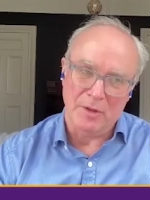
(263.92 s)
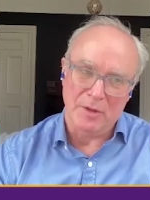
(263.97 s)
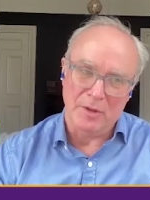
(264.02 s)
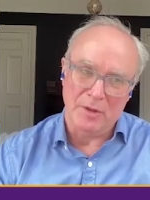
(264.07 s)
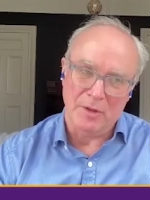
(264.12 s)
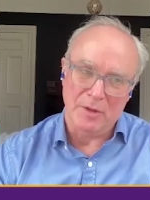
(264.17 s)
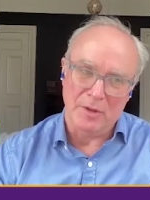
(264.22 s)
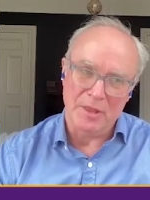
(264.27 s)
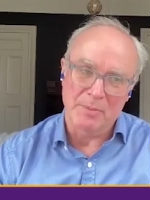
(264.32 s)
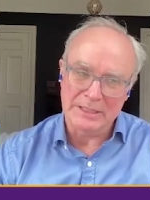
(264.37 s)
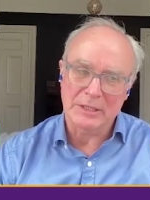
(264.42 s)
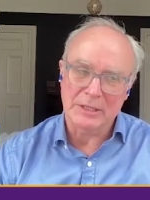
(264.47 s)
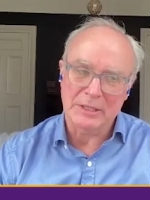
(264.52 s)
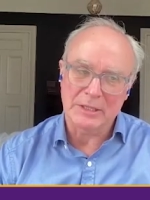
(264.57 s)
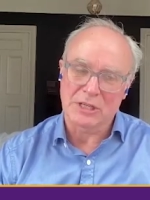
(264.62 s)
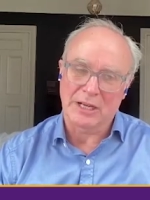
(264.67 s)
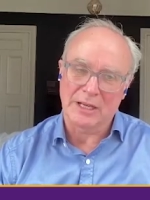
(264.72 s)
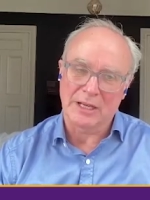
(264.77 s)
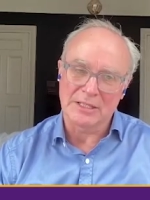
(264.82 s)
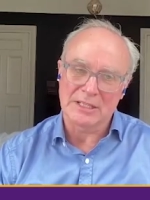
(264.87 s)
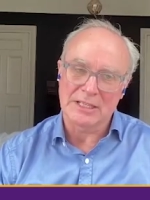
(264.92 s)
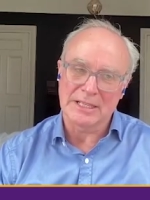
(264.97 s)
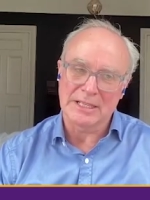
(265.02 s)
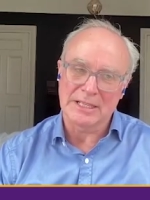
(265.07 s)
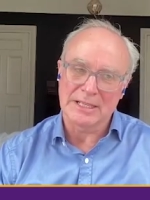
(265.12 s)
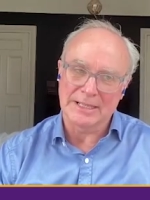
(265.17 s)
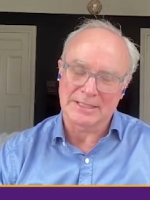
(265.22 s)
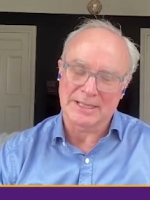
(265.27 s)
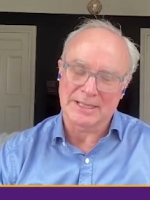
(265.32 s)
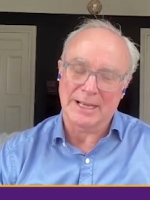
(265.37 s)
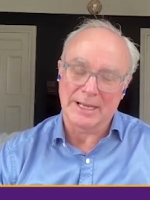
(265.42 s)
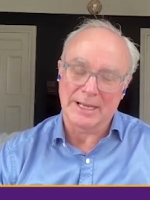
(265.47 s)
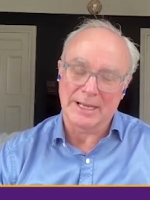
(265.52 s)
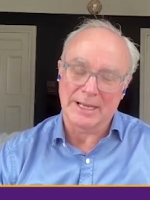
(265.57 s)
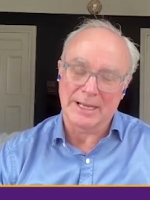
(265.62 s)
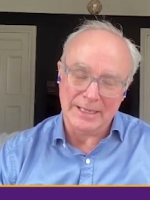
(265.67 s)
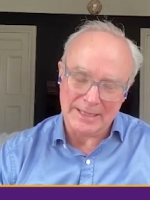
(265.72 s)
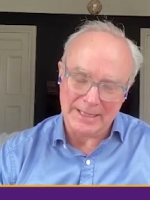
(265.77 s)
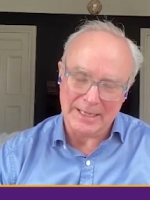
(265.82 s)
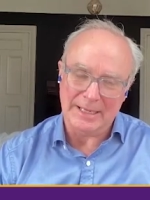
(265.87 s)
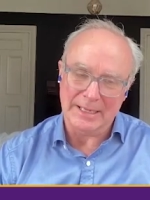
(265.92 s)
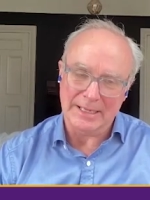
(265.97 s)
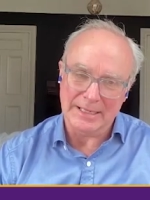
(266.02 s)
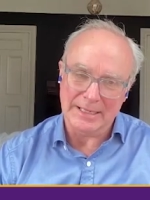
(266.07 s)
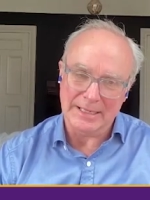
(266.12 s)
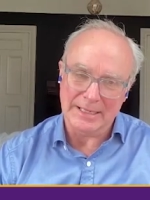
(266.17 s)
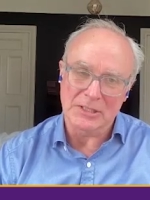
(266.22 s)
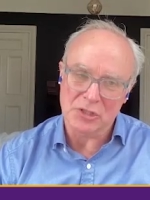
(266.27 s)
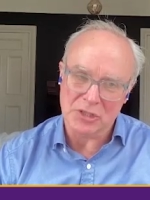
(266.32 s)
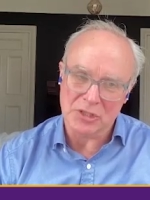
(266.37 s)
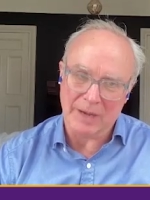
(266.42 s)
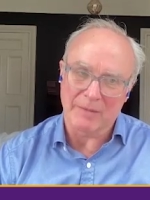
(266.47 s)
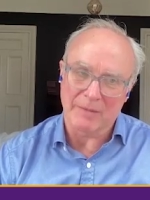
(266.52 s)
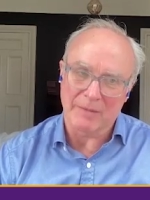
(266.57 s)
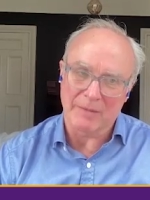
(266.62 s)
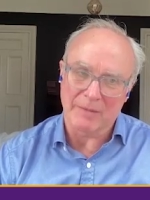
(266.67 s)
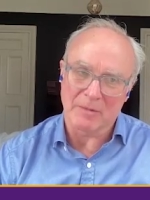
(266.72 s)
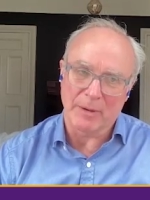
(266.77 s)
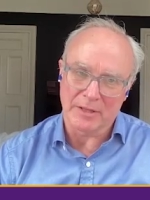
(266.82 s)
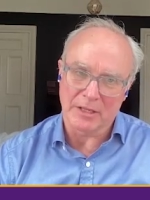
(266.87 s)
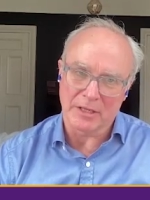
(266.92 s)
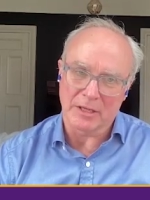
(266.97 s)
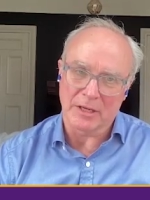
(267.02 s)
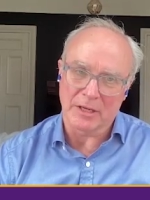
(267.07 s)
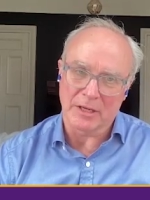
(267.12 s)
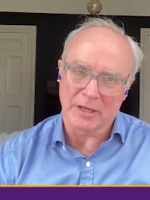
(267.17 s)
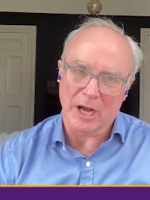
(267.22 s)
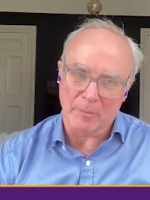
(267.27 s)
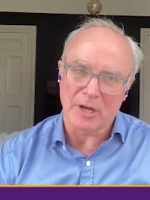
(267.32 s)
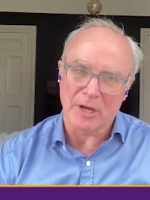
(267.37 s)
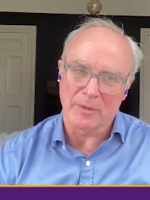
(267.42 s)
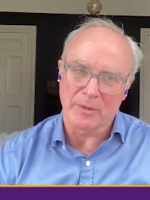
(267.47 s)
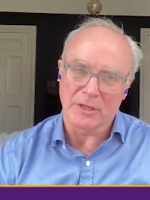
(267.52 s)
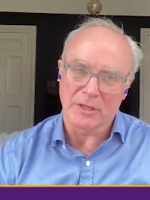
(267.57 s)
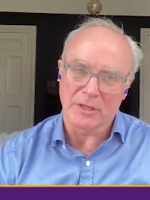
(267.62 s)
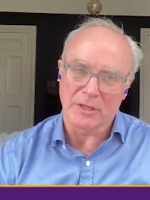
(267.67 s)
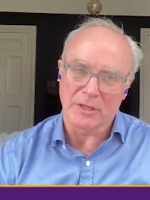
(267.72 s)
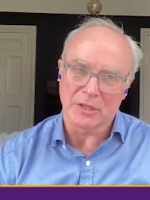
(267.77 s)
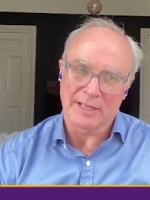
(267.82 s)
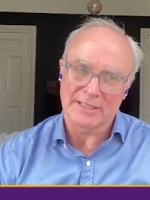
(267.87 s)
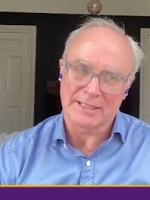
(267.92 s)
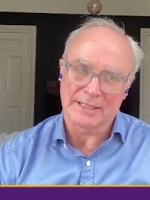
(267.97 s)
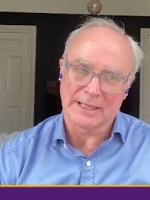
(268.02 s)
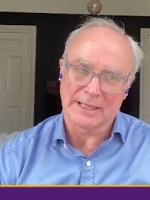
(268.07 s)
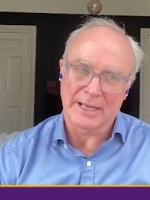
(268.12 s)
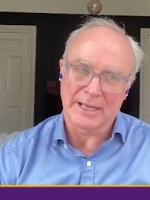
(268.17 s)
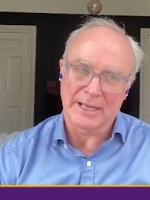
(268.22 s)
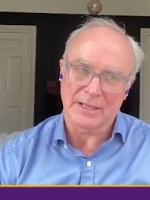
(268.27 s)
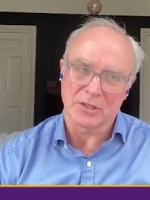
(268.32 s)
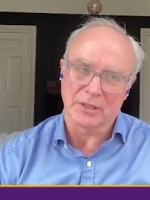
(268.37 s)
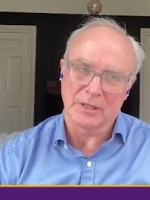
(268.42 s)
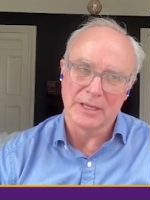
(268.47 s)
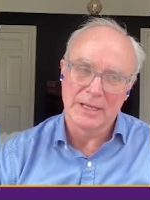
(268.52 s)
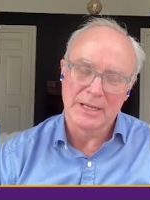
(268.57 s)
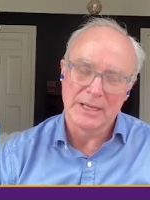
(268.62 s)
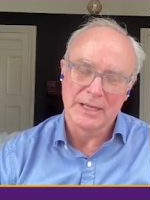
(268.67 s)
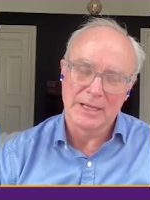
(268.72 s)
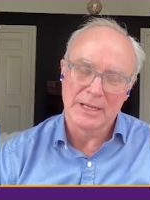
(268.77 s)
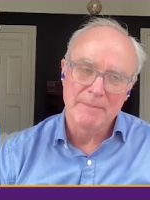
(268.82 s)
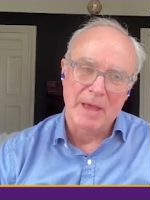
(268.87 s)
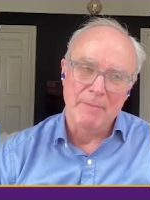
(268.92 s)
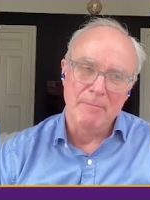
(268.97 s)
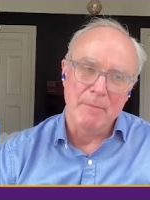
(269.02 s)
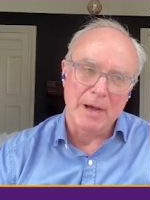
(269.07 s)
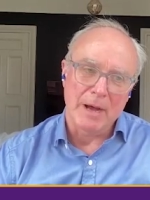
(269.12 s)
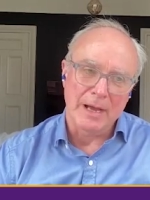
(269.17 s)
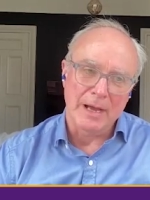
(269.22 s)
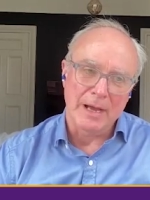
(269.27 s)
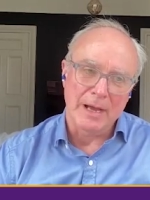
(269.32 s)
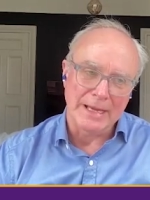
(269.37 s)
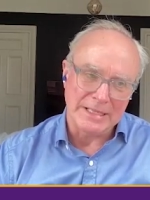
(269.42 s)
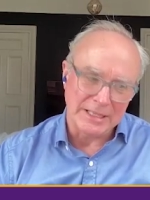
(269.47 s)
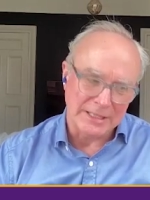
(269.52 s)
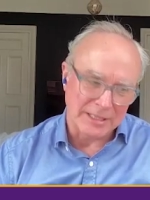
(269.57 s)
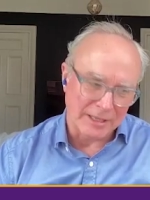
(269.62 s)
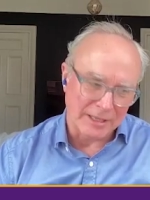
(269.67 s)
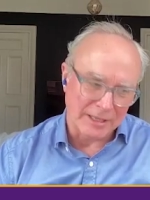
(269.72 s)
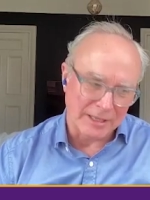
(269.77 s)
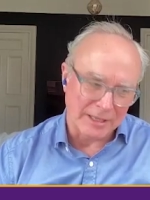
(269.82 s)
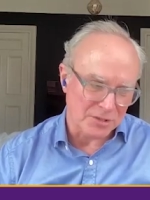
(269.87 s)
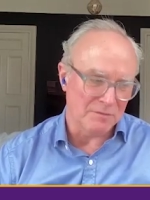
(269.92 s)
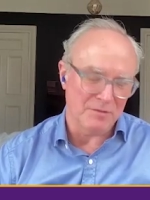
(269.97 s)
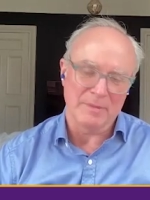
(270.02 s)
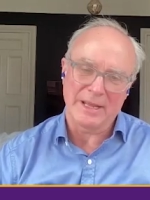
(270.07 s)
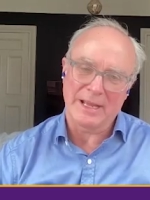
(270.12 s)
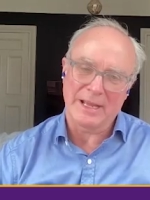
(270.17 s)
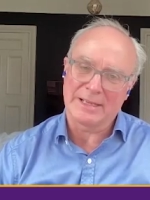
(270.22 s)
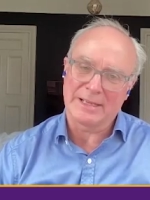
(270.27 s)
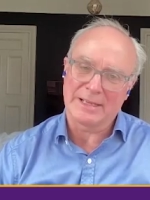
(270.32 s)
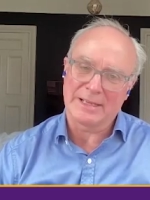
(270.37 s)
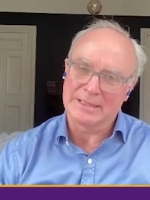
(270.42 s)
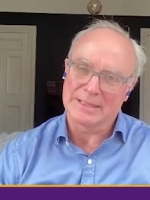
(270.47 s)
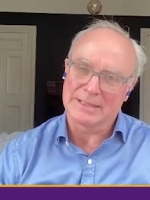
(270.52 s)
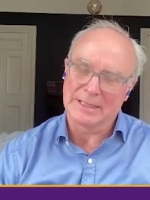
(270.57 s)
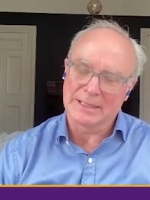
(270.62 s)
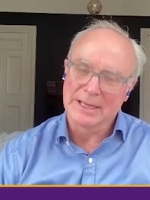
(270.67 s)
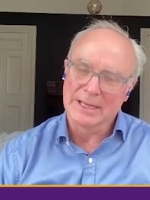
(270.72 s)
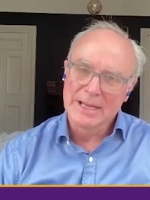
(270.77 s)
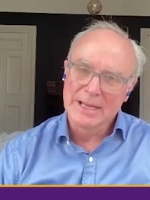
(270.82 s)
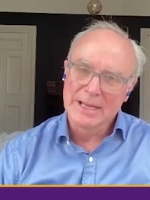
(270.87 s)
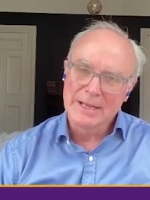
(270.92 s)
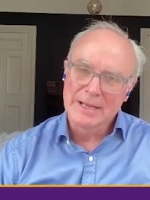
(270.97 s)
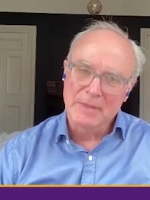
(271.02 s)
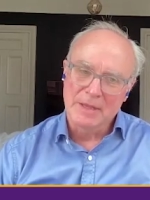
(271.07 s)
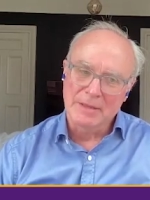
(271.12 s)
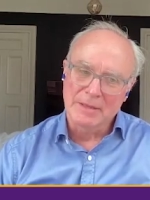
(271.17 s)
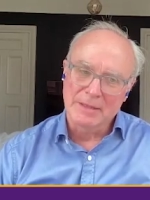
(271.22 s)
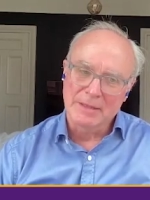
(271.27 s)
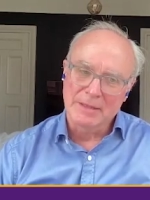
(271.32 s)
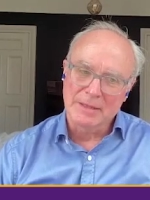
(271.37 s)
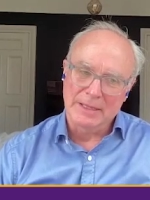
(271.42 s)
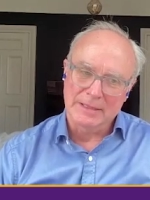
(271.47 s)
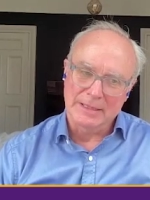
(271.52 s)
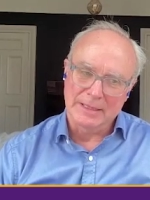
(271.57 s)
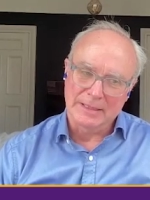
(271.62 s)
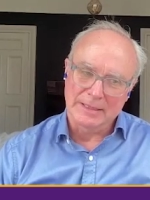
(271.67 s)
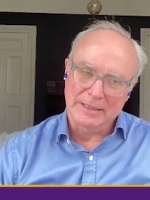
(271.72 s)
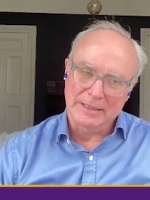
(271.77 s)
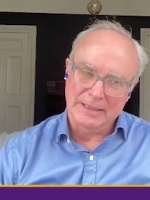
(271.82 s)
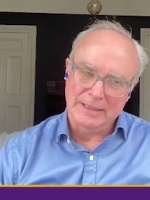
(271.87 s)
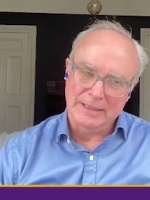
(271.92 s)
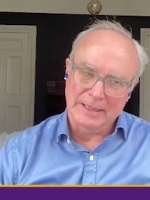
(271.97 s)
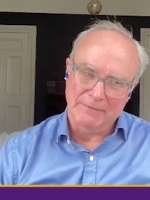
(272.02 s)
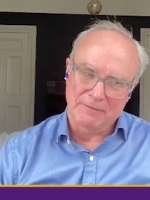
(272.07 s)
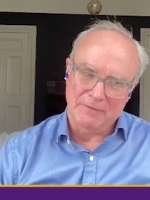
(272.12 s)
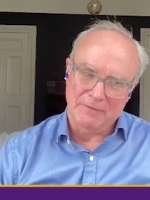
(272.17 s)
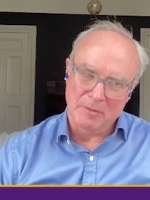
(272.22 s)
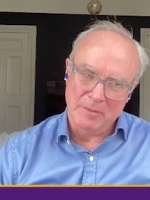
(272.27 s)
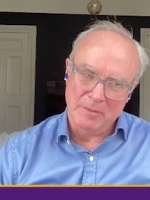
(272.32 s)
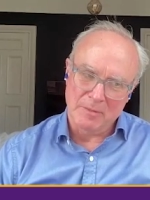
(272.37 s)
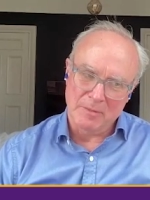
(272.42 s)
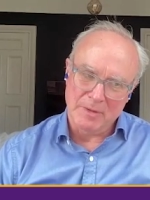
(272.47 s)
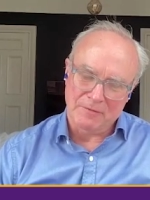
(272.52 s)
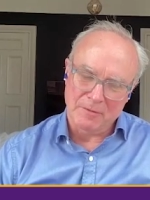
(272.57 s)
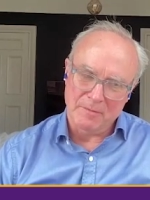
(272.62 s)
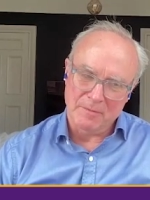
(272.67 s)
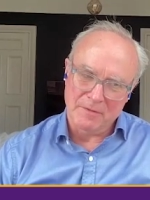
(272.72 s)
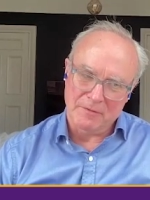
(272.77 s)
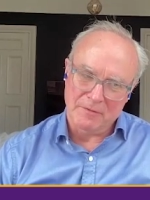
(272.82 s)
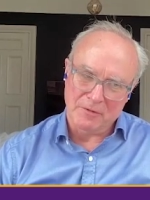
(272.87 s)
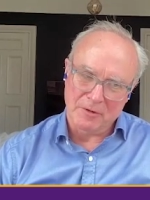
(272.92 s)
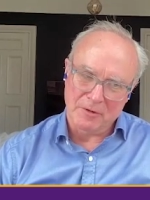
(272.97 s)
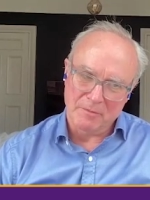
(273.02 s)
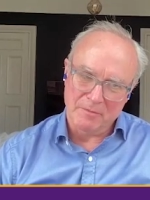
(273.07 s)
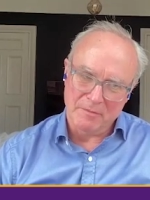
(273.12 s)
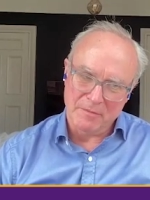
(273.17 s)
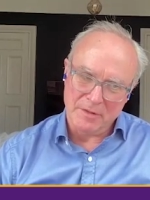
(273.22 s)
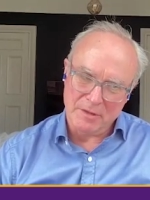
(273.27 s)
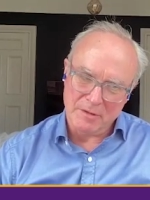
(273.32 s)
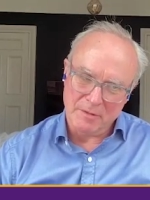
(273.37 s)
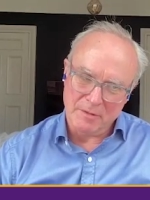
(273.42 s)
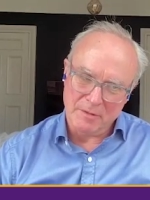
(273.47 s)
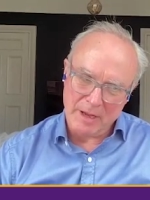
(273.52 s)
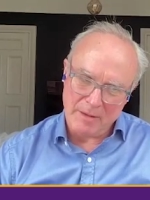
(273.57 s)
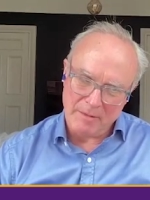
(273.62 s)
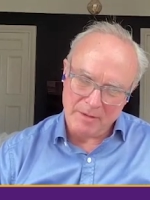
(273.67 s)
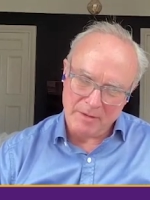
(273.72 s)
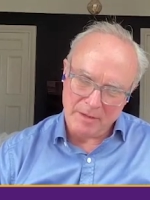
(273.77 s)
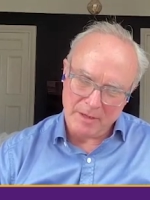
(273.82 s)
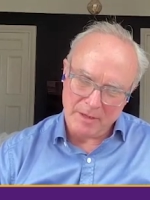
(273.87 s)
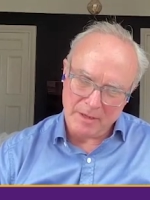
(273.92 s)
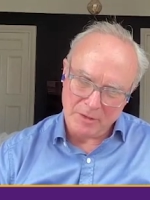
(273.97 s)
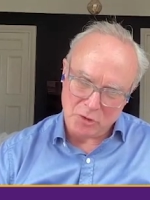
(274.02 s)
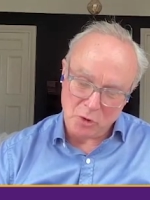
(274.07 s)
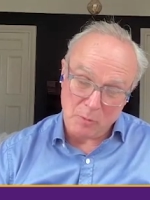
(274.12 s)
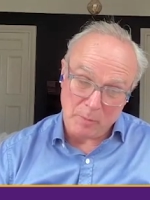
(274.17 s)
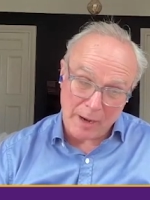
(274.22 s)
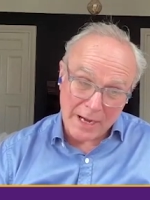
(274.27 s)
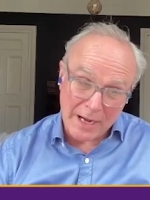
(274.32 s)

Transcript: The first one, the political challenge he has, I think, is shaped by the upcoming US election. And my deduction from that is that, that, that, that from, from, from uh,